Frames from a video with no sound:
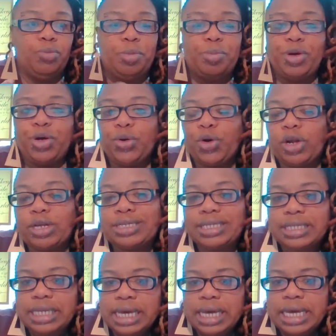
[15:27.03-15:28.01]
put on our
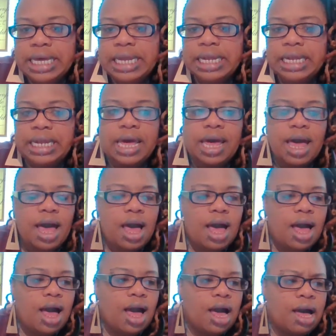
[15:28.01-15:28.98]
skin.
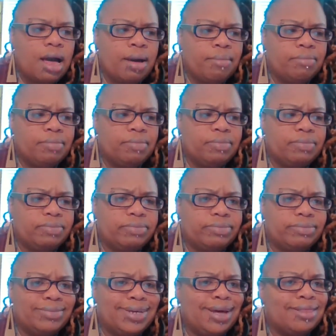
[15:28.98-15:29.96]
Um,
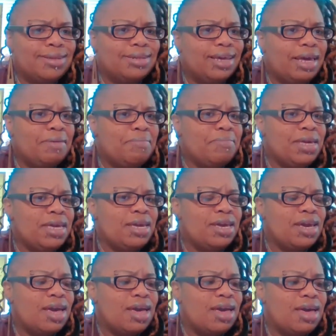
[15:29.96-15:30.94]
the other day,
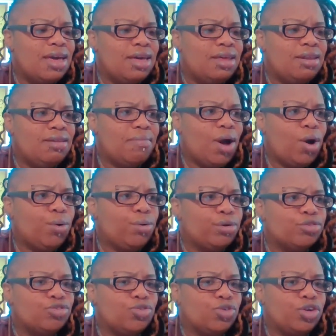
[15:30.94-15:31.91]
me and my
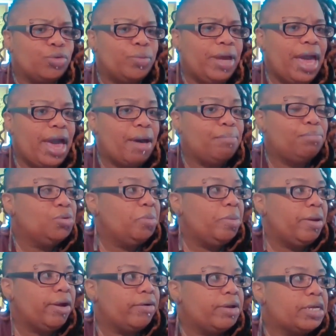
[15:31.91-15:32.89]
oldest daughter, we had
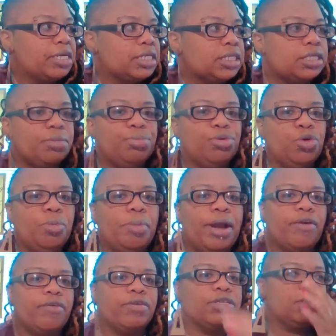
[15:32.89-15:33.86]
blueberries. The
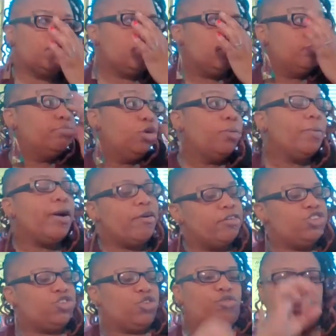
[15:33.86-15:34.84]

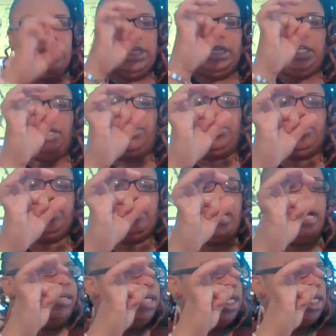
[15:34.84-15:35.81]
blueberries are really little,
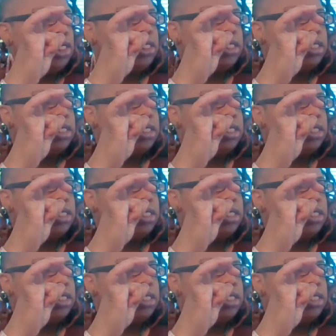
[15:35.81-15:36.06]
like this.